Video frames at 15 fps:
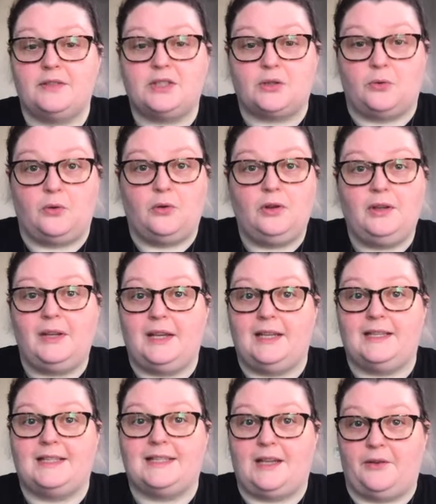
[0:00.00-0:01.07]
Seoul
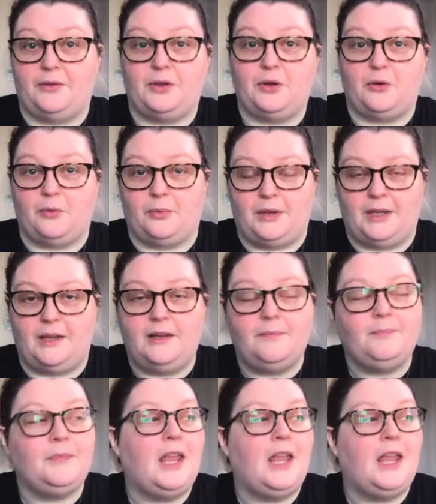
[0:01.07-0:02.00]
in South Korea,